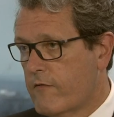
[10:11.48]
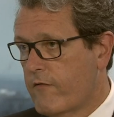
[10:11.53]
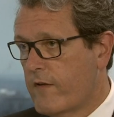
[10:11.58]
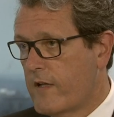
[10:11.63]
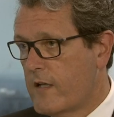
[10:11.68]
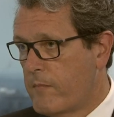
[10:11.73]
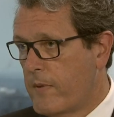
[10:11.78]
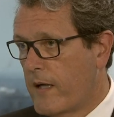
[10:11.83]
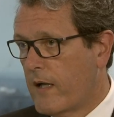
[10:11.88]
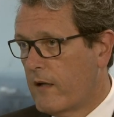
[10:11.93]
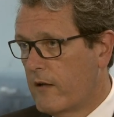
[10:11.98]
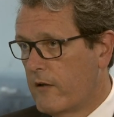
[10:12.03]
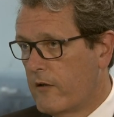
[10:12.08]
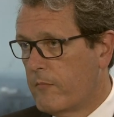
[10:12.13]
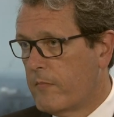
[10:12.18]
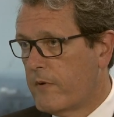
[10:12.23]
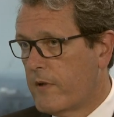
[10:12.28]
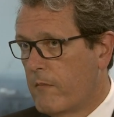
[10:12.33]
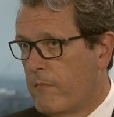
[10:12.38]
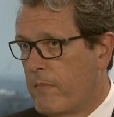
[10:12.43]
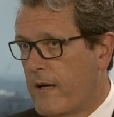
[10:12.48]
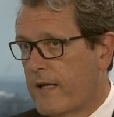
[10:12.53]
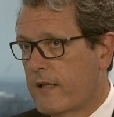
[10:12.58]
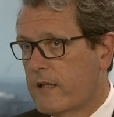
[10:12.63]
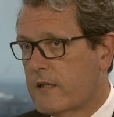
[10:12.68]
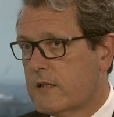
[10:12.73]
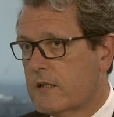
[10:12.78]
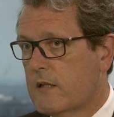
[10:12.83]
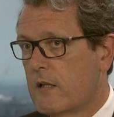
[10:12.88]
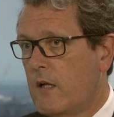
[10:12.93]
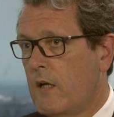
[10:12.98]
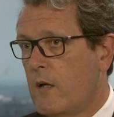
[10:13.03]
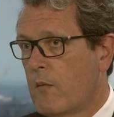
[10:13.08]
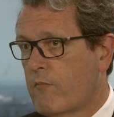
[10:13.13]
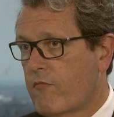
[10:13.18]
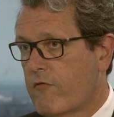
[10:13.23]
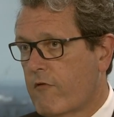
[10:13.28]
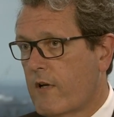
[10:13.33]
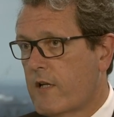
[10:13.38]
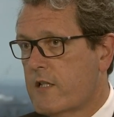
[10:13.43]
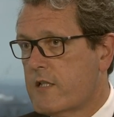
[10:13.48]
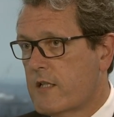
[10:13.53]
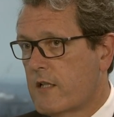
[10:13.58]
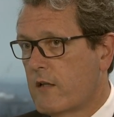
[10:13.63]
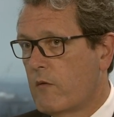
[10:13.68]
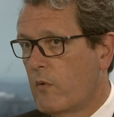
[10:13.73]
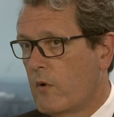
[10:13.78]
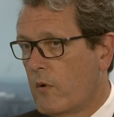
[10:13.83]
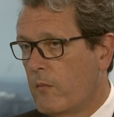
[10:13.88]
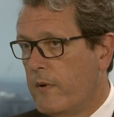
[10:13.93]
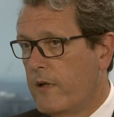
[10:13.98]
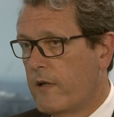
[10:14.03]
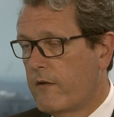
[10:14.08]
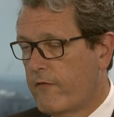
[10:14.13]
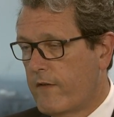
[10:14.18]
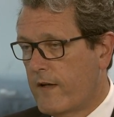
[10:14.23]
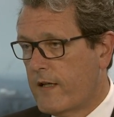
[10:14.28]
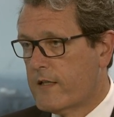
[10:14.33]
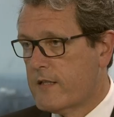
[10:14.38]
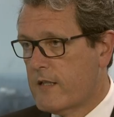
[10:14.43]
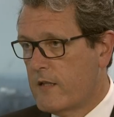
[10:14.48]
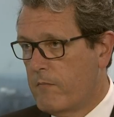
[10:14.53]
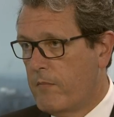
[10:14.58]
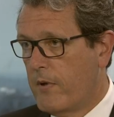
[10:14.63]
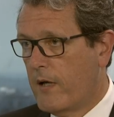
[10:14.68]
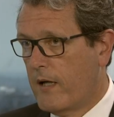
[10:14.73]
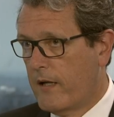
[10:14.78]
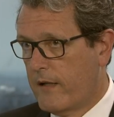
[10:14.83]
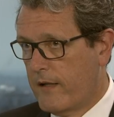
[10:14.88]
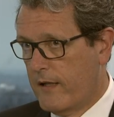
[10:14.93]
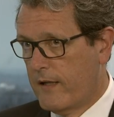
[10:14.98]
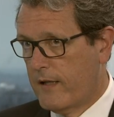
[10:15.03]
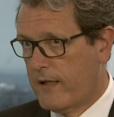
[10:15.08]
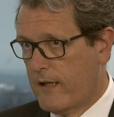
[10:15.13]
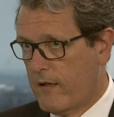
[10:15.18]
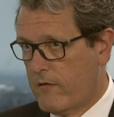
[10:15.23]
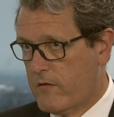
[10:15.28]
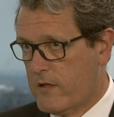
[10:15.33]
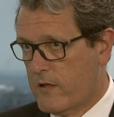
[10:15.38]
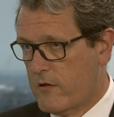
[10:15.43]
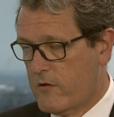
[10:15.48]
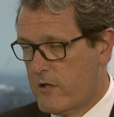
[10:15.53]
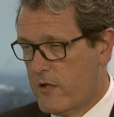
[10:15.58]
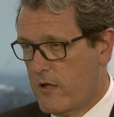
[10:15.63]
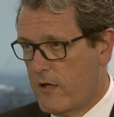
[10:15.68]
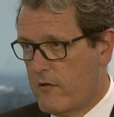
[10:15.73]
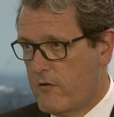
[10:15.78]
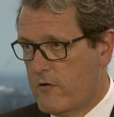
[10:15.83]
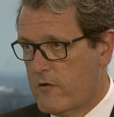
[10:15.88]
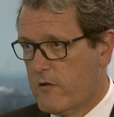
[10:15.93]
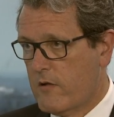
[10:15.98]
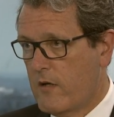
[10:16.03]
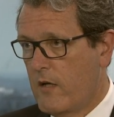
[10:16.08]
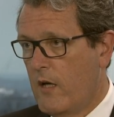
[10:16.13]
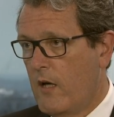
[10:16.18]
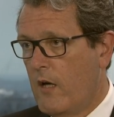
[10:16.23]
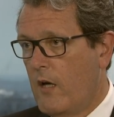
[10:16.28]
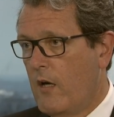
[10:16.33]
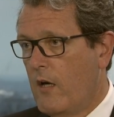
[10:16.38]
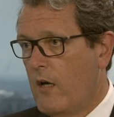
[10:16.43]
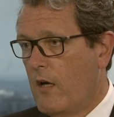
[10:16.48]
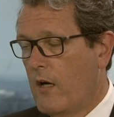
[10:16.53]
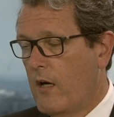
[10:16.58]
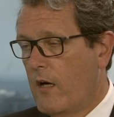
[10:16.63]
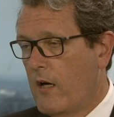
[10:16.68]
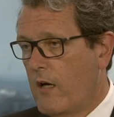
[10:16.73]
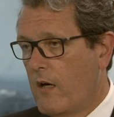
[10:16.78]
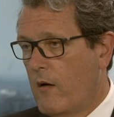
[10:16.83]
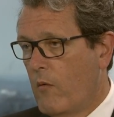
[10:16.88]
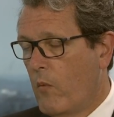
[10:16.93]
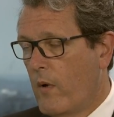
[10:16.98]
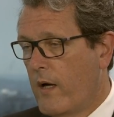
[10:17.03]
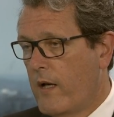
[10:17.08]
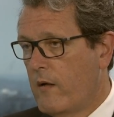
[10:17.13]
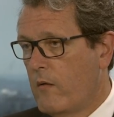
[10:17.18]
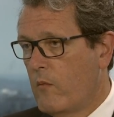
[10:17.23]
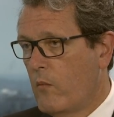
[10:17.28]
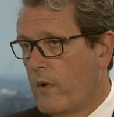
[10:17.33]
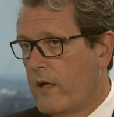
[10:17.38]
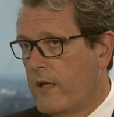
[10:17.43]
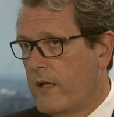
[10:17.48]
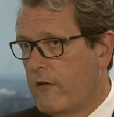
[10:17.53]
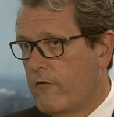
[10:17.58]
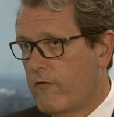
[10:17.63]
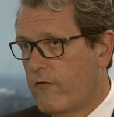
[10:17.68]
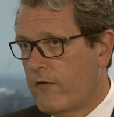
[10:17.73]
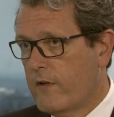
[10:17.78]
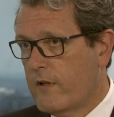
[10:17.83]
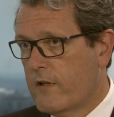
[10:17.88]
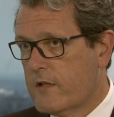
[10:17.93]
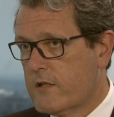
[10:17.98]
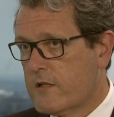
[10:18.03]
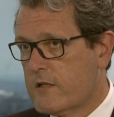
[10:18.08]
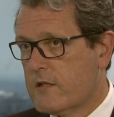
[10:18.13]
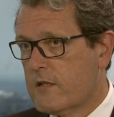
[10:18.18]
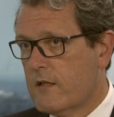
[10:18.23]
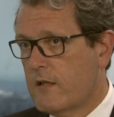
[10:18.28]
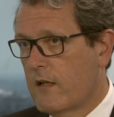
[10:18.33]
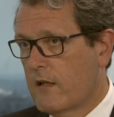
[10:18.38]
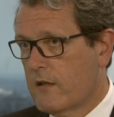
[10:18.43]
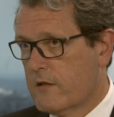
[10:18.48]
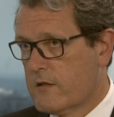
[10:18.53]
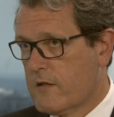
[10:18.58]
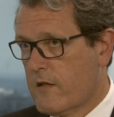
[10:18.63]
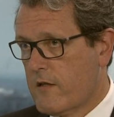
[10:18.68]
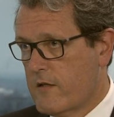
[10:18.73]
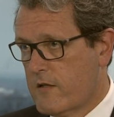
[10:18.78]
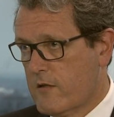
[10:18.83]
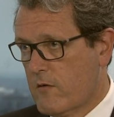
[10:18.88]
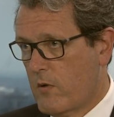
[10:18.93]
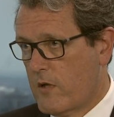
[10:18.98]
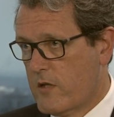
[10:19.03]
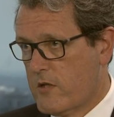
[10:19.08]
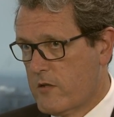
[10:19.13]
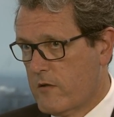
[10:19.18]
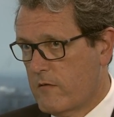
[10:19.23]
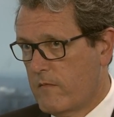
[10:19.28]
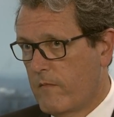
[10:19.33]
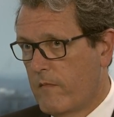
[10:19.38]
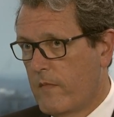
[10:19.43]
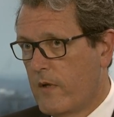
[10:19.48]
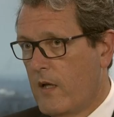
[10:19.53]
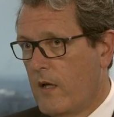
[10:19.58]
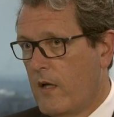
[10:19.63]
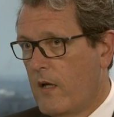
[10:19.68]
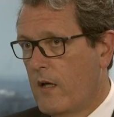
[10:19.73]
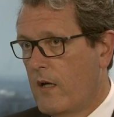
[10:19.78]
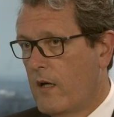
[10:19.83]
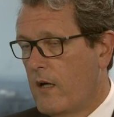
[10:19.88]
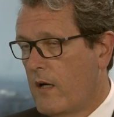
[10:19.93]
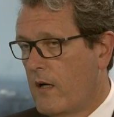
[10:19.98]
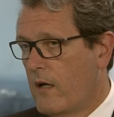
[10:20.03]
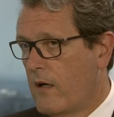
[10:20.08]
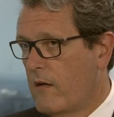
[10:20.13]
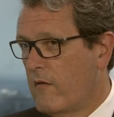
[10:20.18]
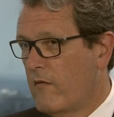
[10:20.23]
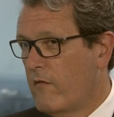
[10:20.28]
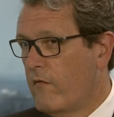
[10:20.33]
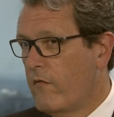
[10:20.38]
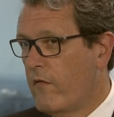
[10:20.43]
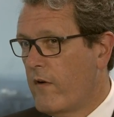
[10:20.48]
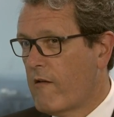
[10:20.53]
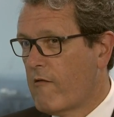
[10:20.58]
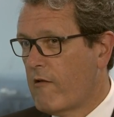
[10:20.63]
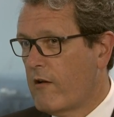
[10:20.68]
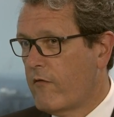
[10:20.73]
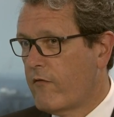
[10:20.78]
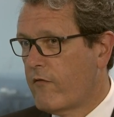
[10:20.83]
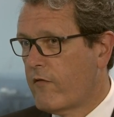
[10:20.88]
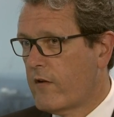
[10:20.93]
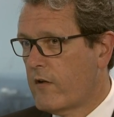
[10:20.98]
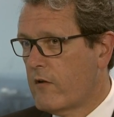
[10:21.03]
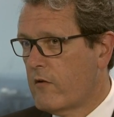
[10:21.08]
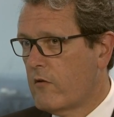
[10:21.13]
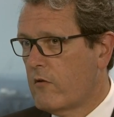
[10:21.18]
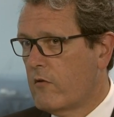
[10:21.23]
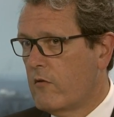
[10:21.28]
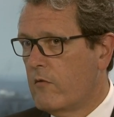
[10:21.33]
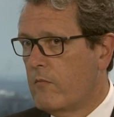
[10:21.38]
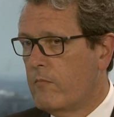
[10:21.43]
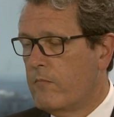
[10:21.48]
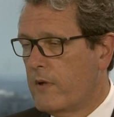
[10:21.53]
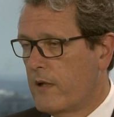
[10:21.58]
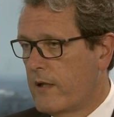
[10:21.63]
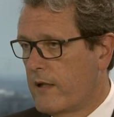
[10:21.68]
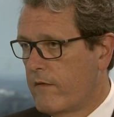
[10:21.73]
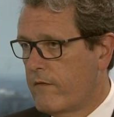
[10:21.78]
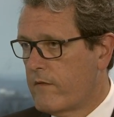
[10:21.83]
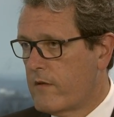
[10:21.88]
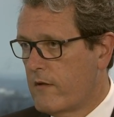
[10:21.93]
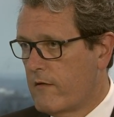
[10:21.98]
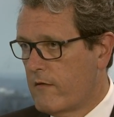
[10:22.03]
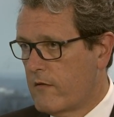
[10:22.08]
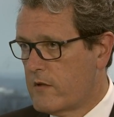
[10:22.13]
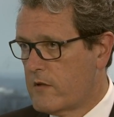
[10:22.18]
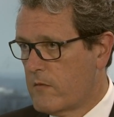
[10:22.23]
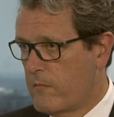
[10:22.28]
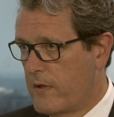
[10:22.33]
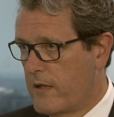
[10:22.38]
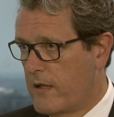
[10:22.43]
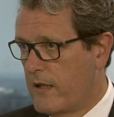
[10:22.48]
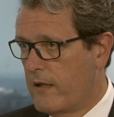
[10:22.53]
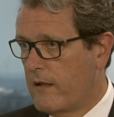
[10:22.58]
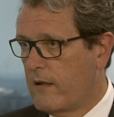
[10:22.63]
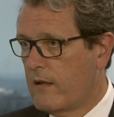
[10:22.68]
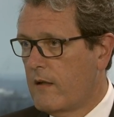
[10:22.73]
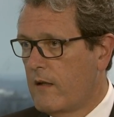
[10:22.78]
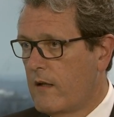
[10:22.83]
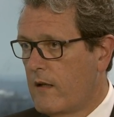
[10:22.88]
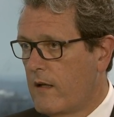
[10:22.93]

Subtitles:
a feedback loop, that banks' pricing will be affected by the accounting change. When we first asked this question, very few believed there to be